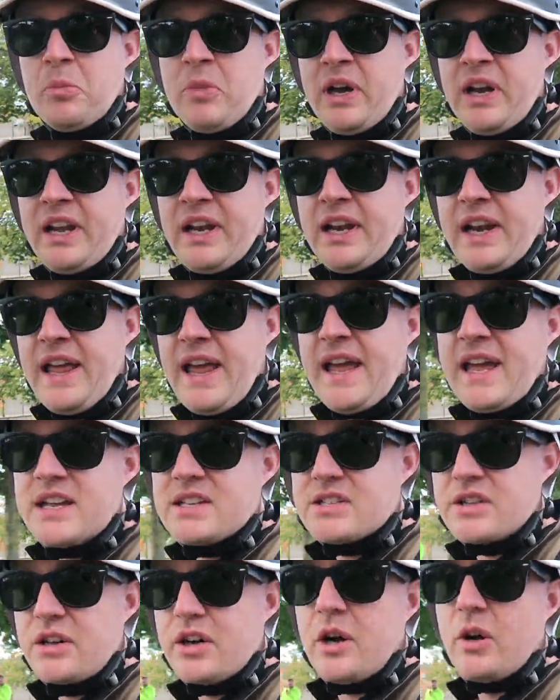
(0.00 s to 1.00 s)
My
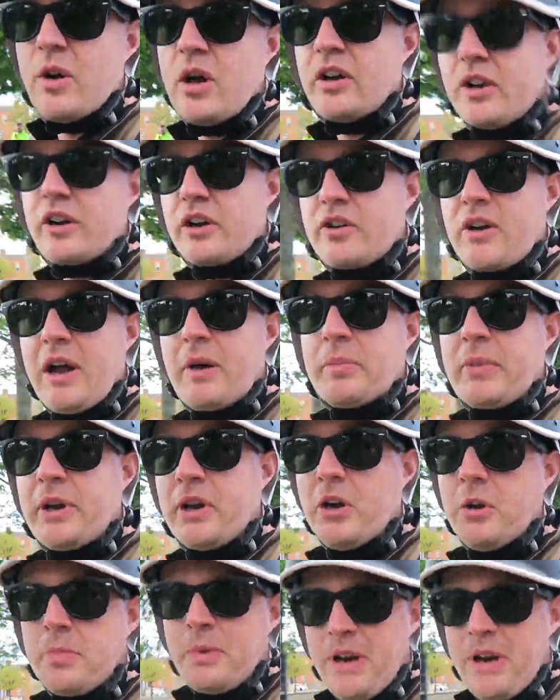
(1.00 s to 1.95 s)
legs are no longer cramping up,